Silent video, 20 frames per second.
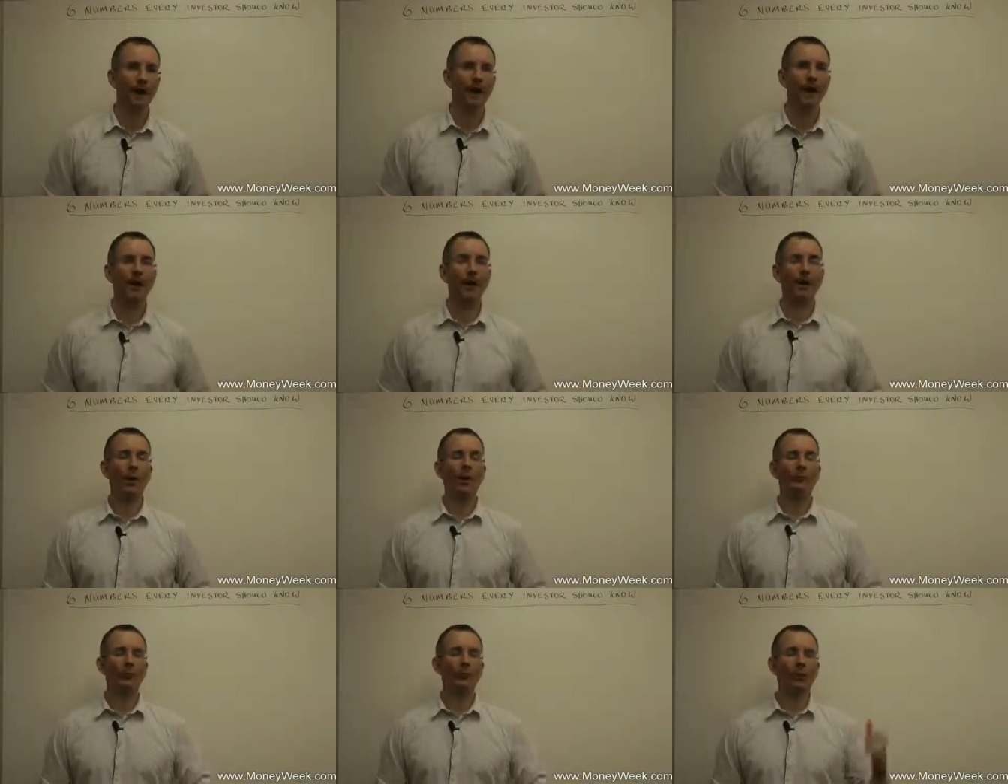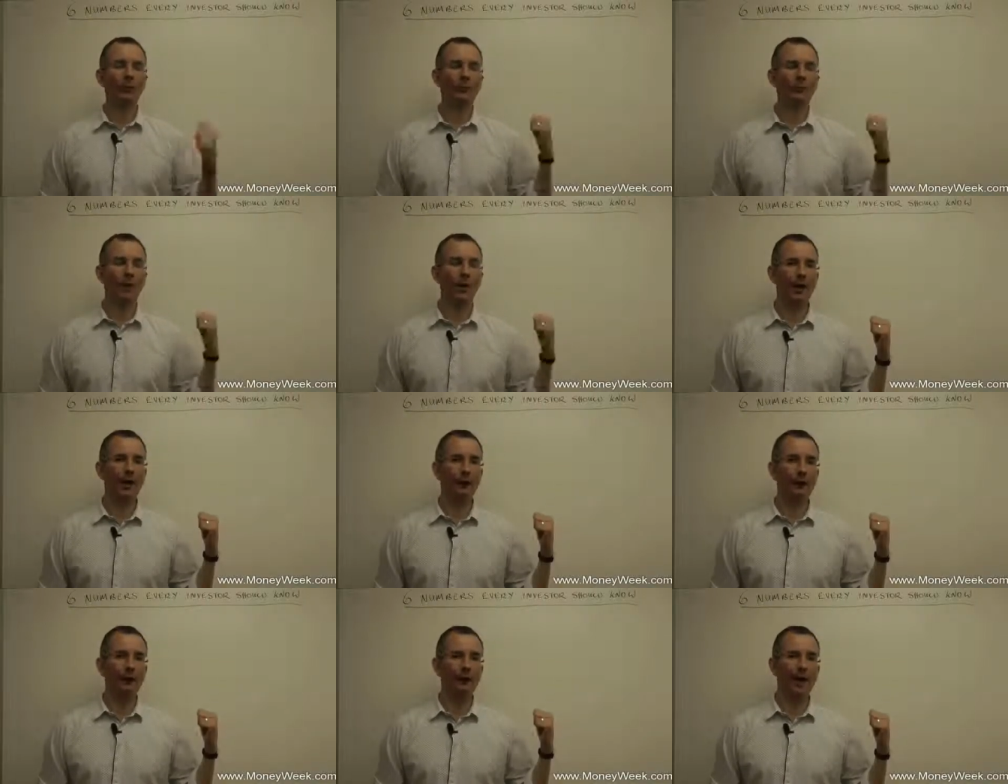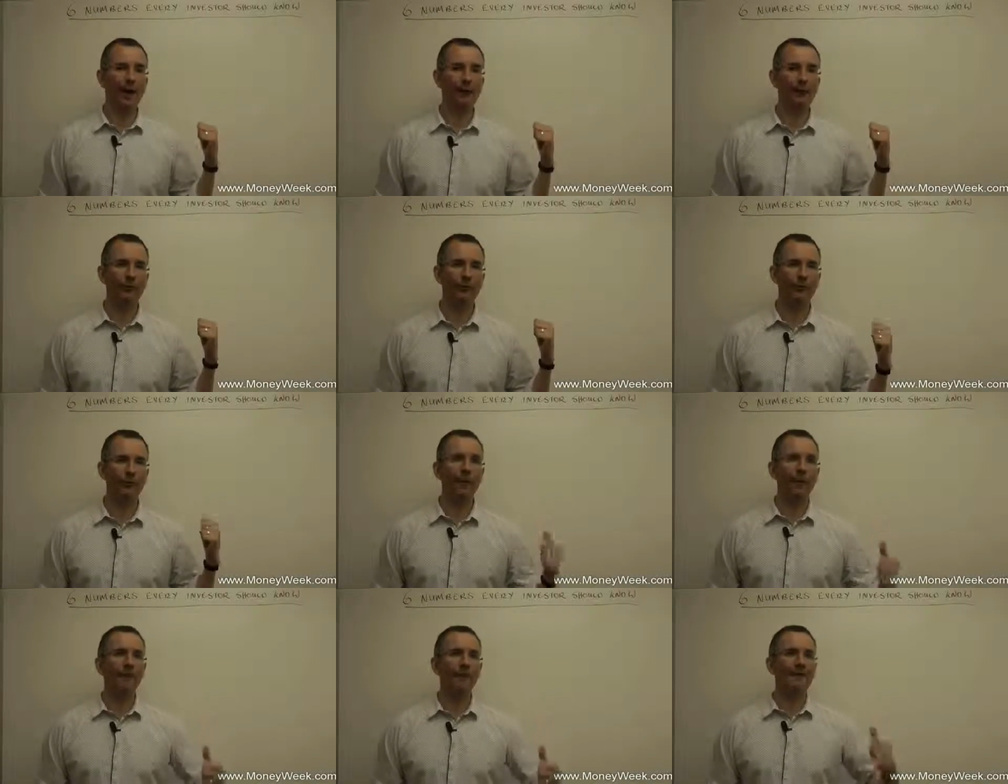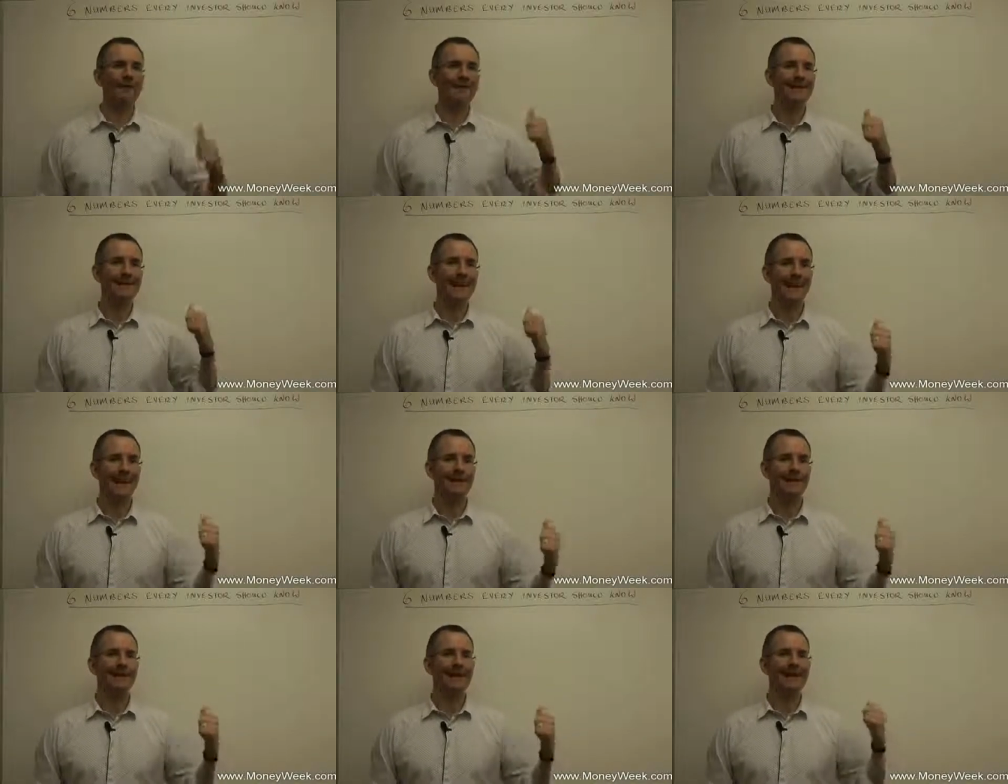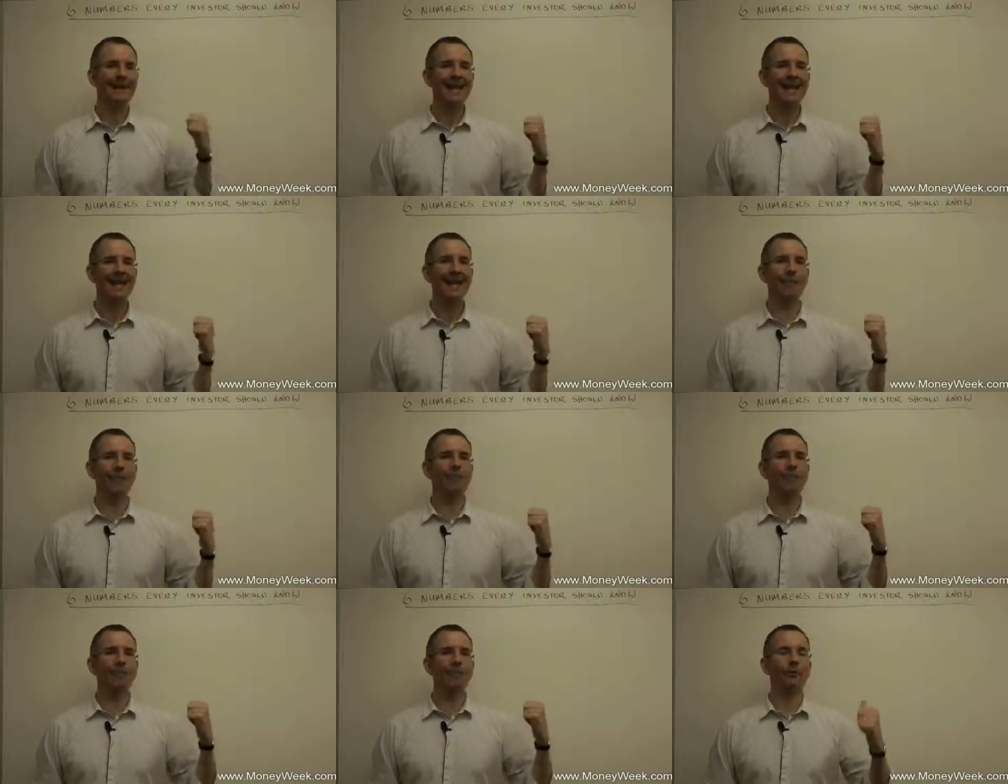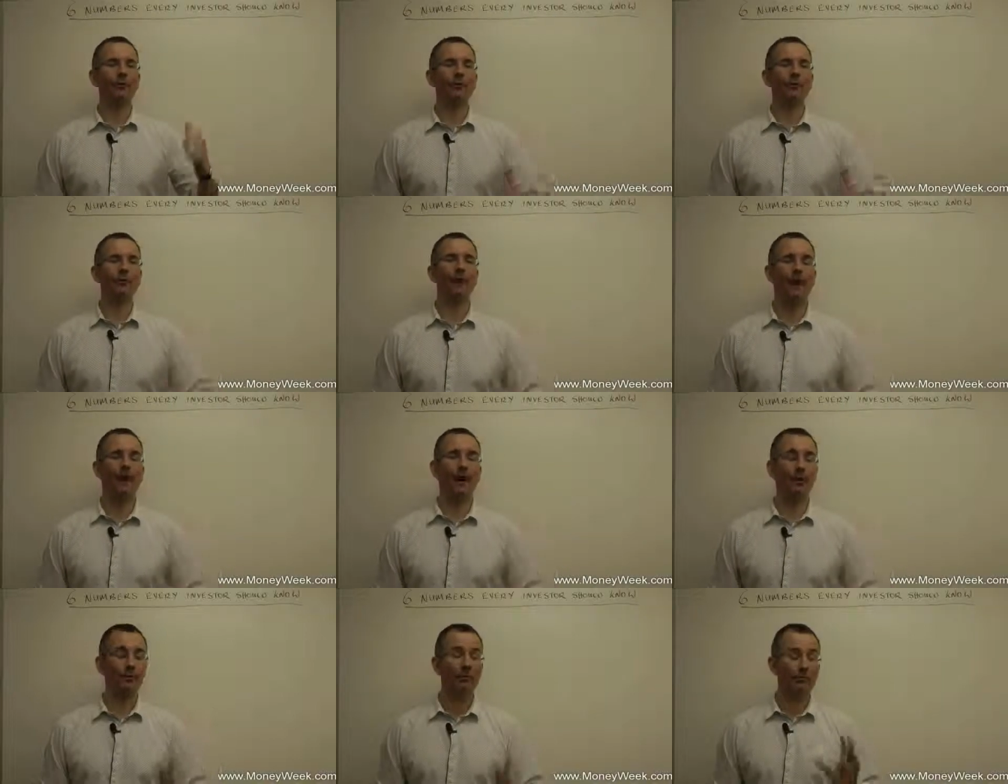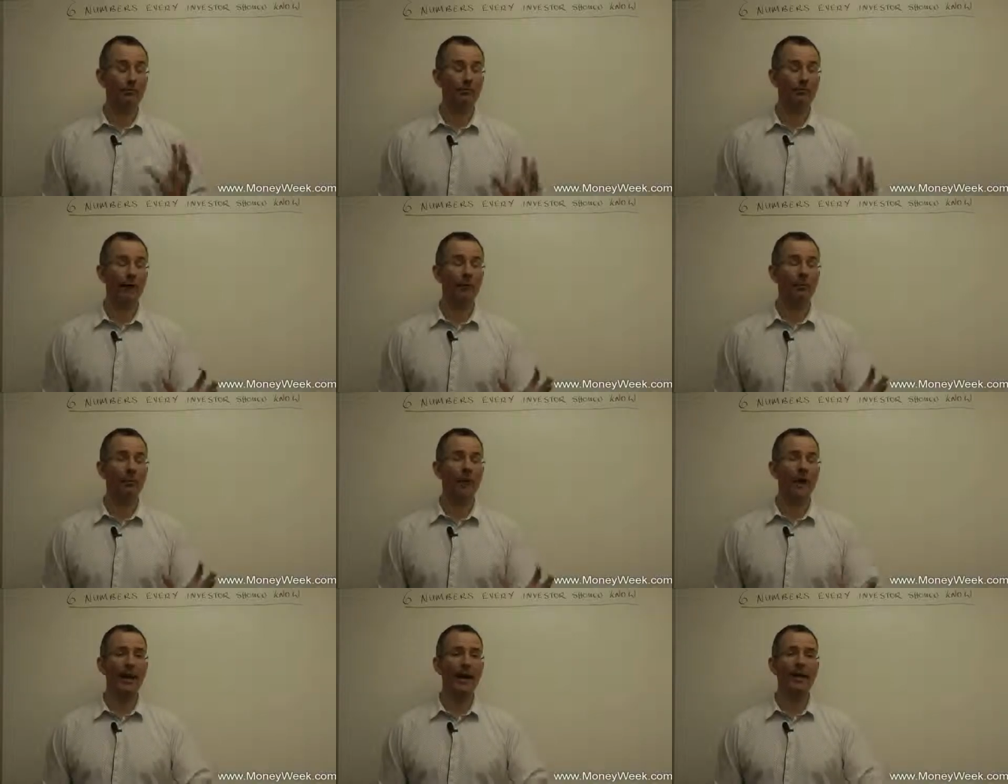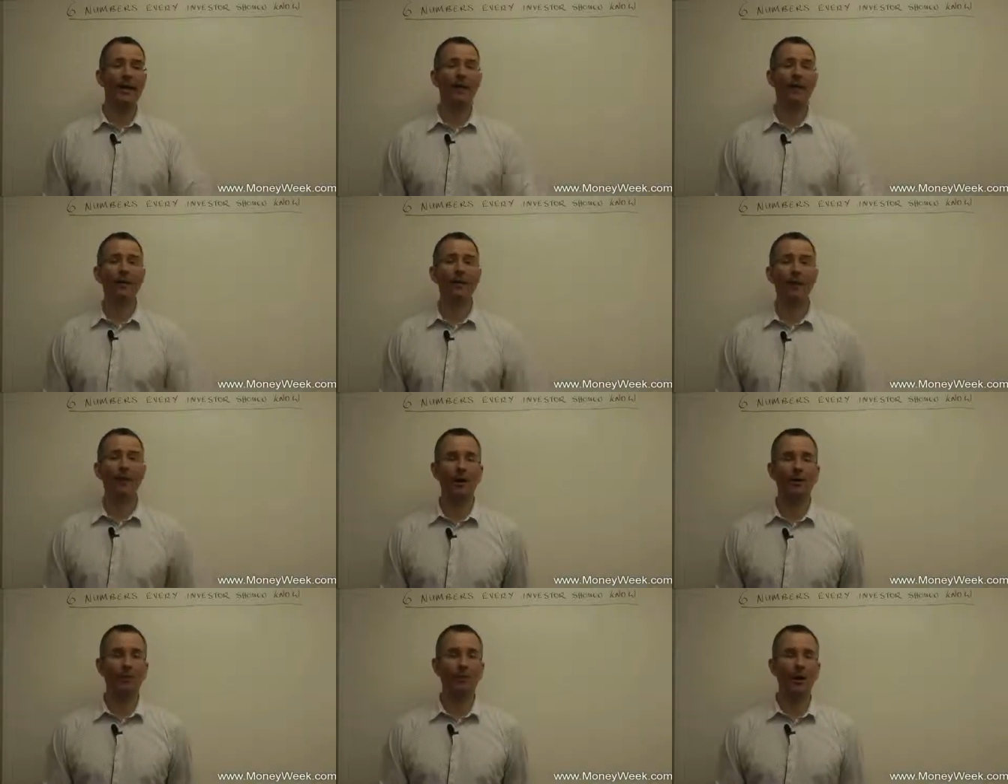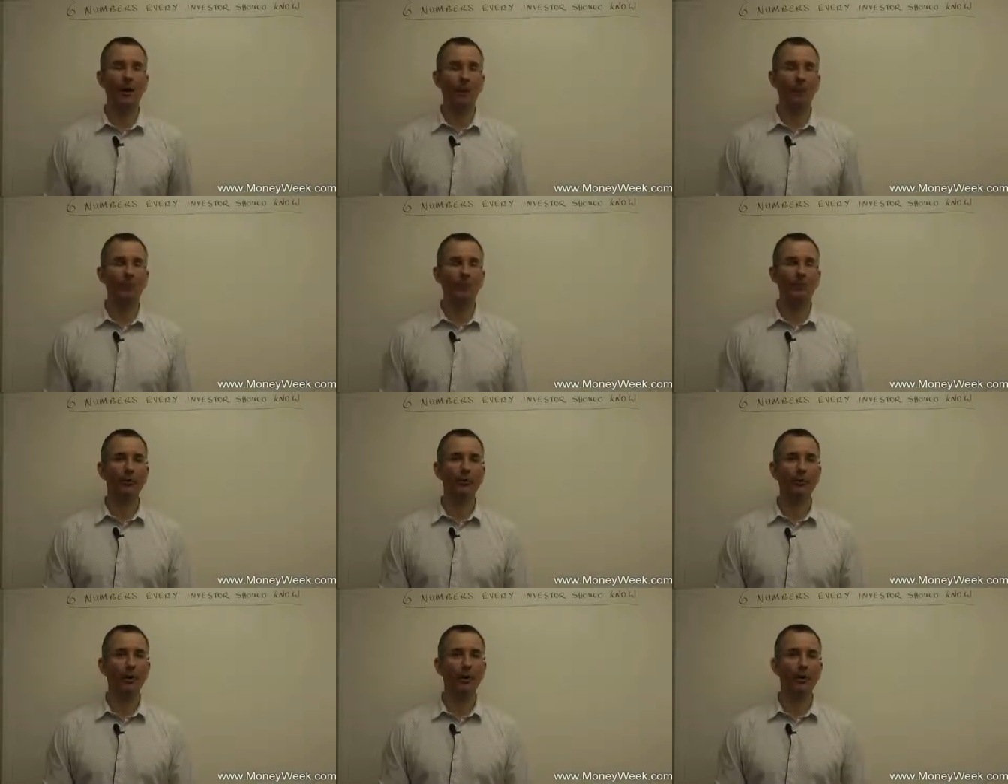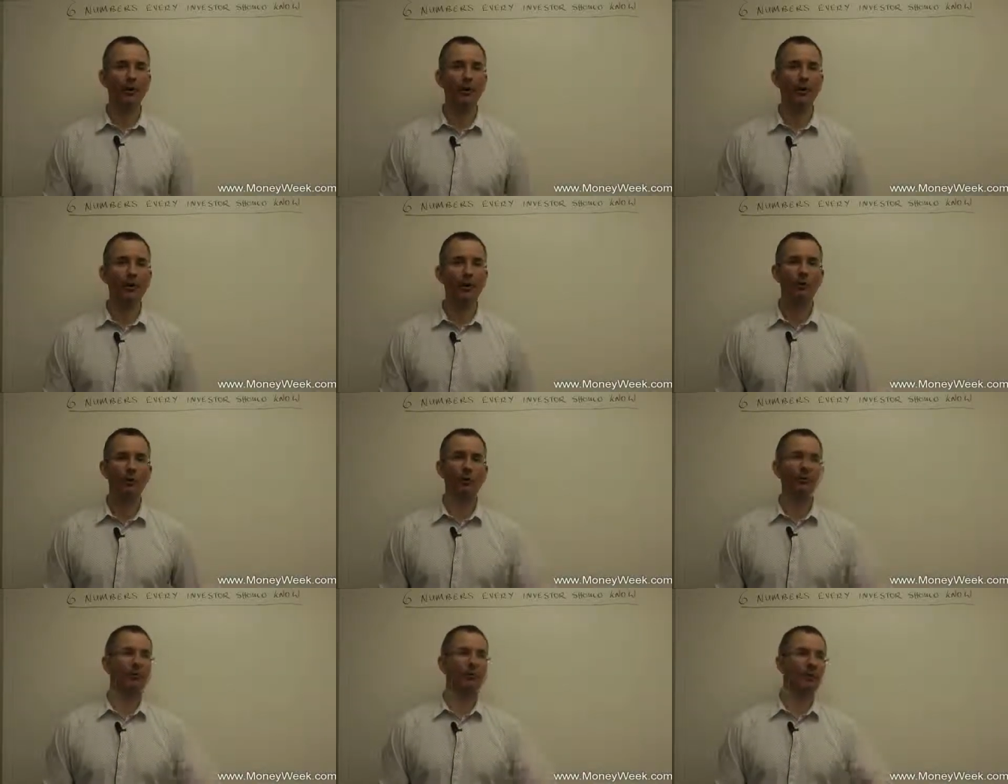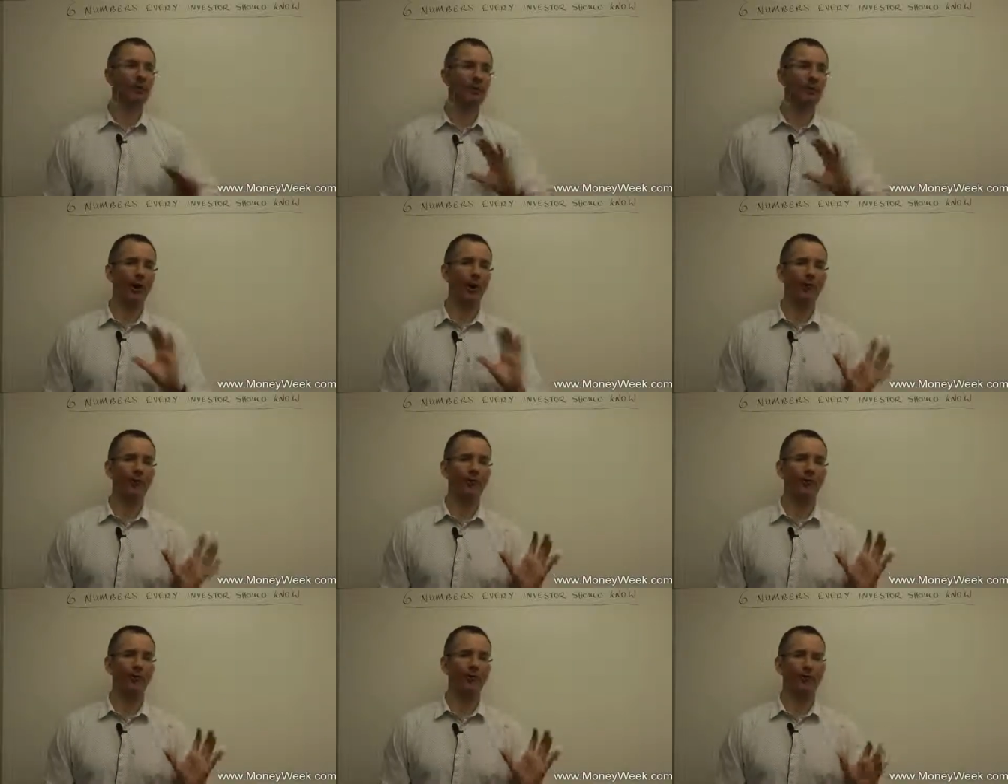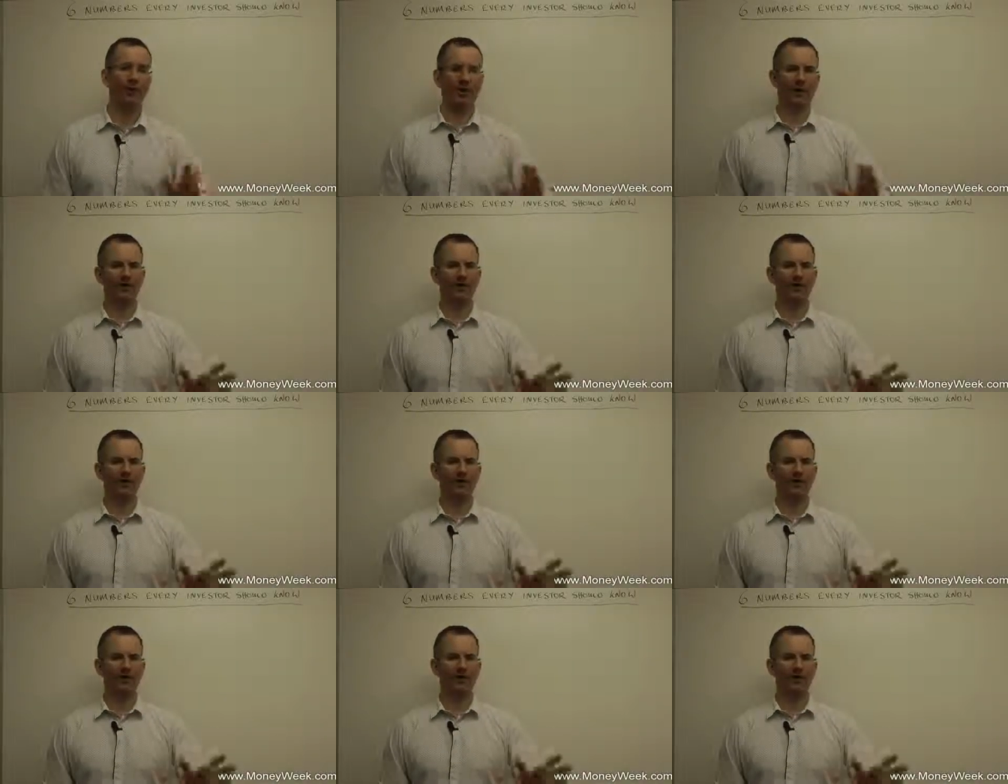Well, that's what this video is all about. 6 key numbers. Now, straight away, when I say numbers, a lot of people will be turned off.